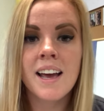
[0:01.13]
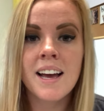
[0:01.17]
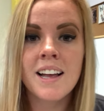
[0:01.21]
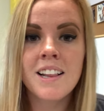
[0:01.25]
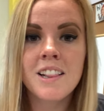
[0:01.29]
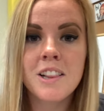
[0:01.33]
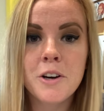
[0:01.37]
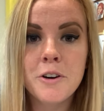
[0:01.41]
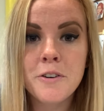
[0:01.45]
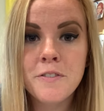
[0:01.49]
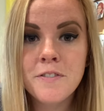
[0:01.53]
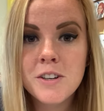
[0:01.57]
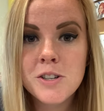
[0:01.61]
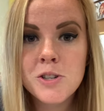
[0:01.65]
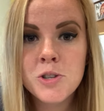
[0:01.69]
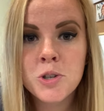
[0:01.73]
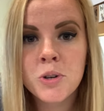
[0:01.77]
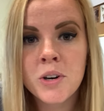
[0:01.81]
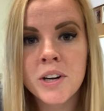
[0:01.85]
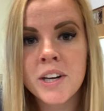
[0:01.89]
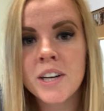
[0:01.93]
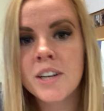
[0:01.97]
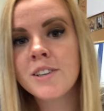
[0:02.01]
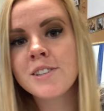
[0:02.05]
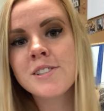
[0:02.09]
Hello
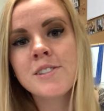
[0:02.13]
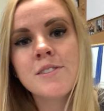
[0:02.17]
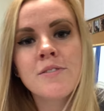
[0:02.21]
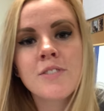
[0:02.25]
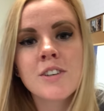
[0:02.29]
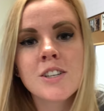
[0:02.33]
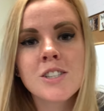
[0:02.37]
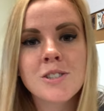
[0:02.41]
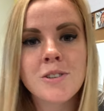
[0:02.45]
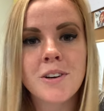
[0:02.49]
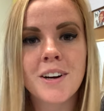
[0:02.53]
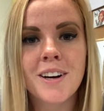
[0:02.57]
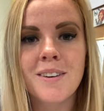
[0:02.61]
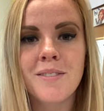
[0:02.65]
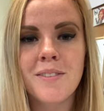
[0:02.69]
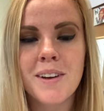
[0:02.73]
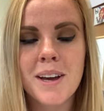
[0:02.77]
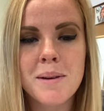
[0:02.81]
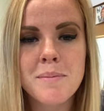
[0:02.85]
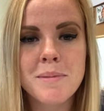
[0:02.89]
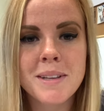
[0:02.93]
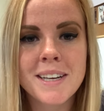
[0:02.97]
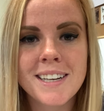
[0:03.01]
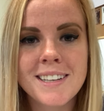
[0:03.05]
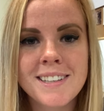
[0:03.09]
first graders and first grade
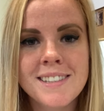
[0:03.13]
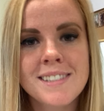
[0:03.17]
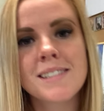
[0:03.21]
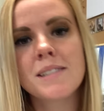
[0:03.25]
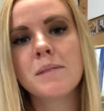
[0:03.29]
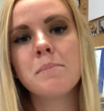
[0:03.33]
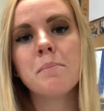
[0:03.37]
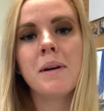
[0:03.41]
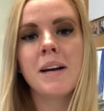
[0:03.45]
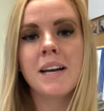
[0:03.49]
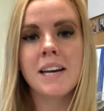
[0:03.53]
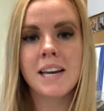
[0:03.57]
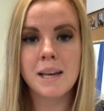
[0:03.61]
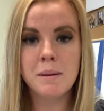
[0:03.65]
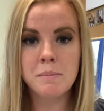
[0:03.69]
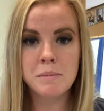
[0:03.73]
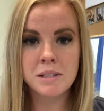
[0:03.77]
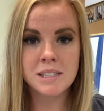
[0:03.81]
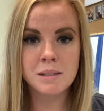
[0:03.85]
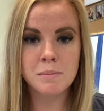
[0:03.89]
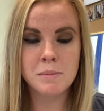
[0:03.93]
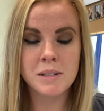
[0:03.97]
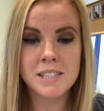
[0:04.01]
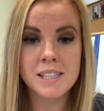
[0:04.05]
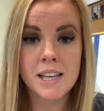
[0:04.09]
families. My name
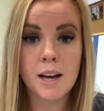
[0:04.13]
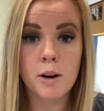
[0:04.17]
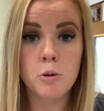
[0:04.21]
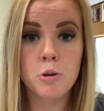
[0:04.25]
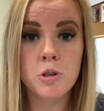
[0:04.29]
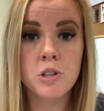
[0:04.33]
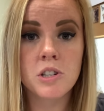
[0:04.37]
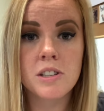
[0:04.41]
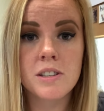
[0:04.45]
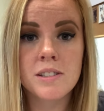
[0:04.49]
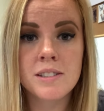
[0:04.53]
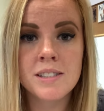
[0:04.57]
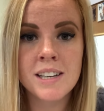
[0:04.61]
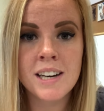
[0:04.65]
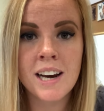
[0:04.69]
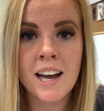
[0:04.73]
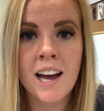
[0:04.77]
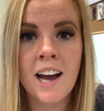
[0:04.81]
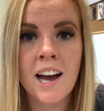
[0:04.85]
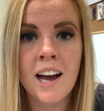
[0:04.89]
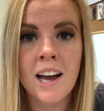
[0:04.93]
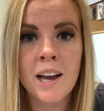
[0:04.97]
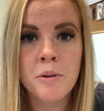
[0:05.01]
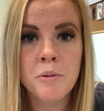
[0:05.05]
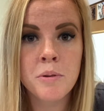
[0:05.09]
is Miss Hauschulz and
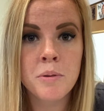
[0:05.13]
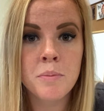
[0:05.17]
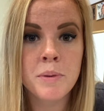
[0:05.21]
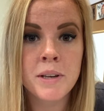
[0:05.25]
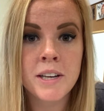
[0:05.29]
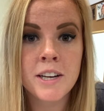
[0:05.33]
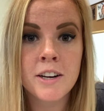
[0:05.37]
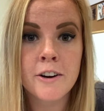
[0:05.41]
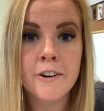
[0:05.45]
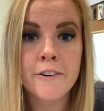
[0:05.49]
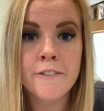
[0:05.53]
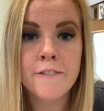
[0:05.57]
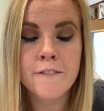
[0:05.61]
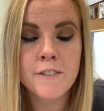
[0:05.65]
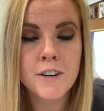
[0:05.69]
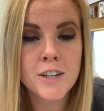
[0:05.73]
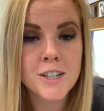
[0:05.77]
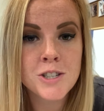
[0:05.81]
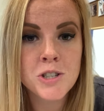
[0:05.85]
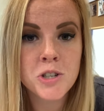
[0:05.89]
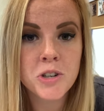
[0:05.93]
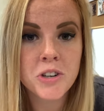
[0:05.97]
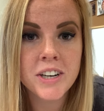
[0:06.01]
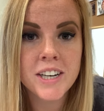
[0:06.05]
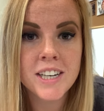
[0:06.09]
I will be your
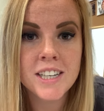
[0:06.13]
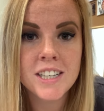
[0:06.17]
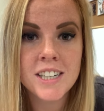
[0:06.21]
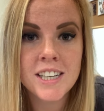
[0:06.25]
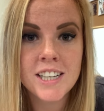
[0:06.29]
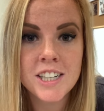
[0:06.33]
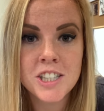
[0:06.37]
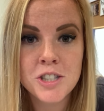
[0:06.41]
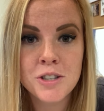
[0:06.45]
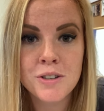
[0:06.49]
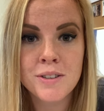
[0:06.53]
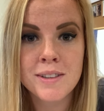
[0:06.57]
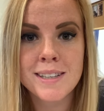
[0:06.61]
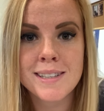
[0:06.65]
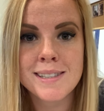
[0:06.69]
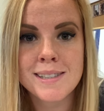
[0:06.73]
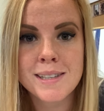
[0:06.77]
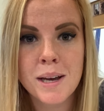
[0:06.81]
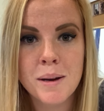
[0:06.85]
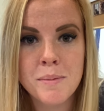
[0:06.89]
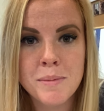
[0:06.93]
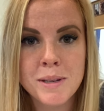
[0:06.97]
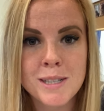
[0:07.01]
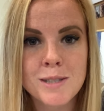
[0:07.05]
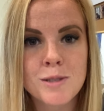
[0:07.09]
first grade teacher this
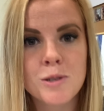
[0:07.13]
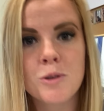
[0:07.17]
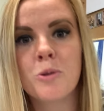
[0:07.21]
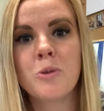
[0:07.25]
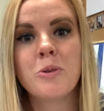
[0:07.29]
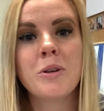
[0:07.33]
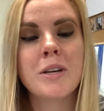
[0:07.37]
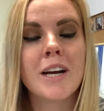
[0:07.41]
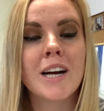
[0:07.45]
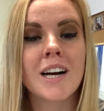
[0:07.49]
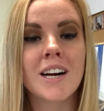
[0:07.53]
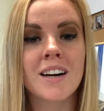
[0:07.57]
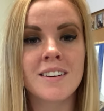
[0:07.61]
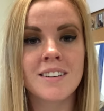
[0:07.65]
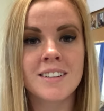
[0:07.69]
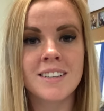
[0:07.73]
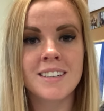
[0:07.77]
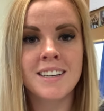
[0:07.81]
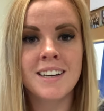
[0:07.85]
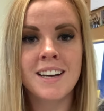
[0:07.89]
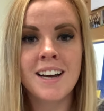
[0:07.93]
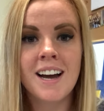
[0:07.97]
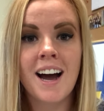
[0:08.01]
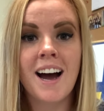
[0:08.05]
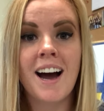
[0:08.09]
coming school year.
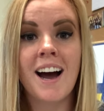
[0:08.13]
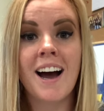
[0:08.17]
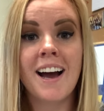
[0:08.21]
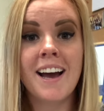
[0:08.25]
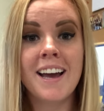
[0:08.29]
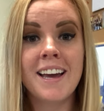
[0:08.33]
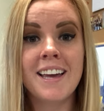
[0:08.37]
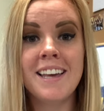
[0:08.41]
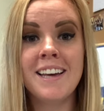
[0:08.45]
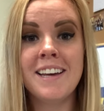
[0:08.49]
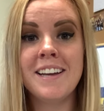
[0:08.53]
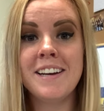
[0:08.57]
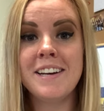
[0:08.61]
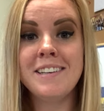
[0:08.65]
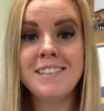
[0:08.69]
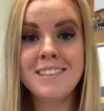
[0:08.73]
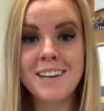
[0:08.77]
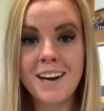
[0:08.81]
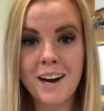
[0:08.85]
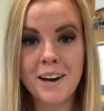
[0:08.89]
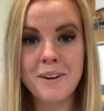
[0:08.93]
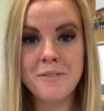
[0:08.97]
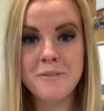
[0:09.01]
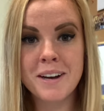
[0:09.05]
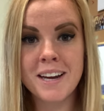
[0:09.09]
I
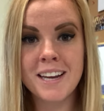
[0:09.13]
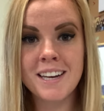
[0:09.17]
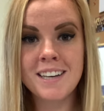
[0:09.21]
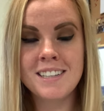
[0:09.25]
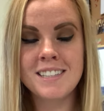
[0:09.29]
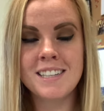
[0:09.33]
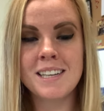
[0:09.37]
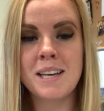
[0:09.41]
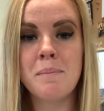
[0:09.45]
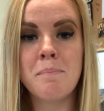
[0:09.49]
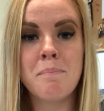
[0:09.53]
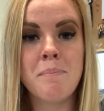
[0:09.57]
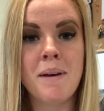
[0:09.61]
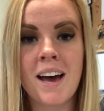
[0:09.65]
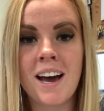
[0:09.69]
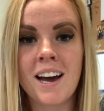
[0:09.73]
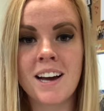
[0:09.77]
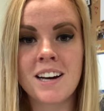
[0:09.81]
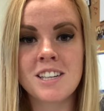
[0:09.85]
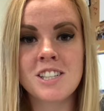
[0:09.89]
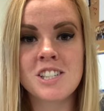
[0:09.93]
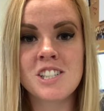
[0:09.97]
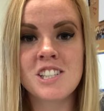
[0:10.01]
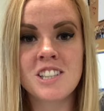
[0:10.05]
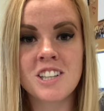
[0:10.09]
cannot wait to get
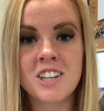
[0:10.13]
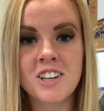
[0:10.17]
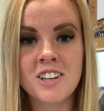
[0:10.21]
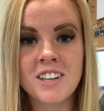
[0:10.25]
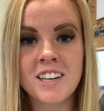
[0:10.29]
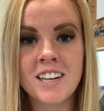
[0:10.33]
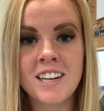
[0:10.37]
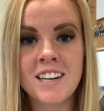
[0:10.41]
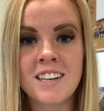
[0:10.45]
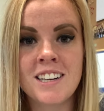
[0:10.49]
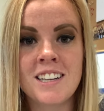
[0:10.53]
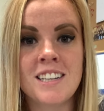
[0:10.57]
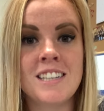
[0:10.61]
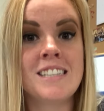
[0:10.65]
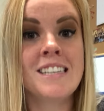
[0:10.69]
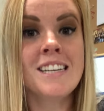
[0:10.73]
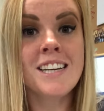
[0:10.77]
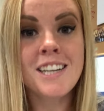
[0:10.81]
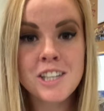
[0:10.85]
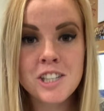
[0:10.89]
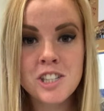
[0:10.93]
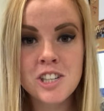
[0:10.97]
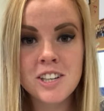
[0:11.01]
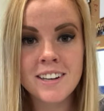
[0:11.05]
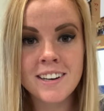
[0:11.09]
back to learning and
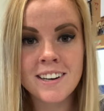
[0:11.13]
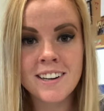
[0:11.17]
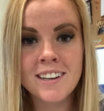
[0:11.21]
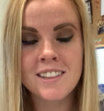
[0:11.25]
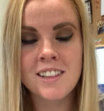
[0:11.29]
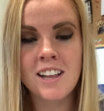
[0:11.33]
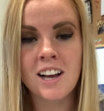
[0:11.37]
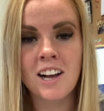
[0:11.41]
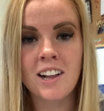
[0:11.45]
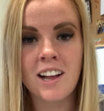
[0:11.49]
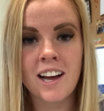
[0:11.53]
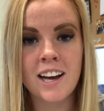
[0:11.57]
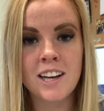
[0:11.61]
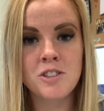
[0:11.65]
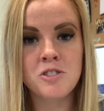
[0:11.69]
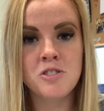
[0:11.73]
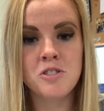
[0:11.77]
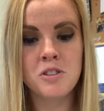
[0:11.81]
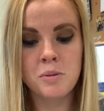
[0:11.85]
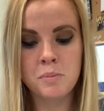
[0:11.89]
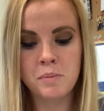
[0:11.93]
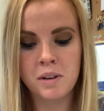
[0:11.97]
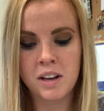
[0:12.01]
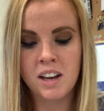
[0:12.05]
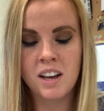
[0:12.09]
teaching in the
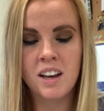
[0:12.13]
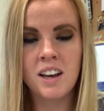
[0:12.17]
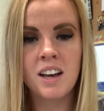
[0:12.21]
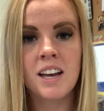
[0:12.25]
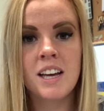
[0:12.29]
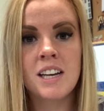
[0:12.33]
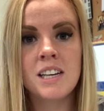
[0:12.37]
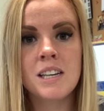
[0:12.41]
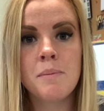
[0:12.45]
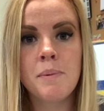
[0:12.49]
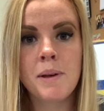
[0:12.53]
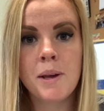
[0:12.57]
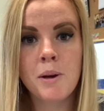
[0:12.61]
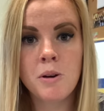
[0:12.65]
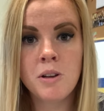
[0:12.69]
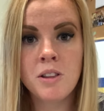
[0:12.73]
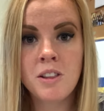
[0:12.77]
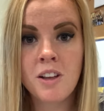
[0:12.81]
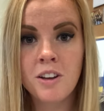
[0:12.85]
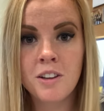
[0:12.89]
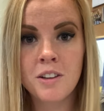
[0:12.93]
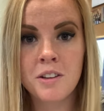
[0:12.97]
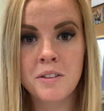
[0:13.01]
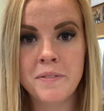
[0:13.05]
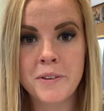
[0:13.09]
classroom and to be
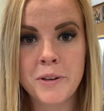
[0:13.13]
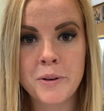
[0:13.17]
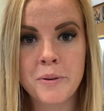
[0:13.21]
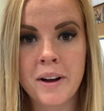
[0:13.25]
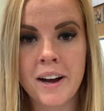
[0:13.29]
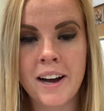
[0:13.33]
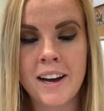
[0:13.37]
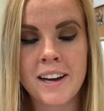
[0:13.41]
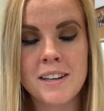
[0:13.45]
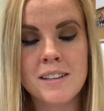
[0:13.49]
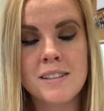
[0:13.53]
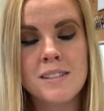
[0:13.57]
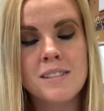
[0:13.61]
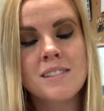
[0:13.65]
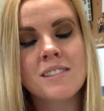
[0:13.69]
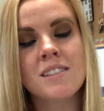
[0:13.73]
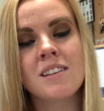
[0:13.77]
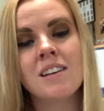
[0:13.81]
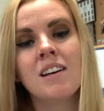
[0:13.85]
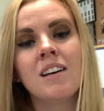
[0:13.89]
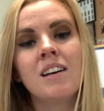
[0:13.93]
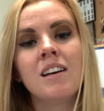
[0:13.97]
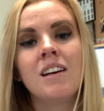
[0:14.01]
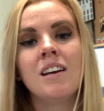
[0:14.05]
with all of you guys.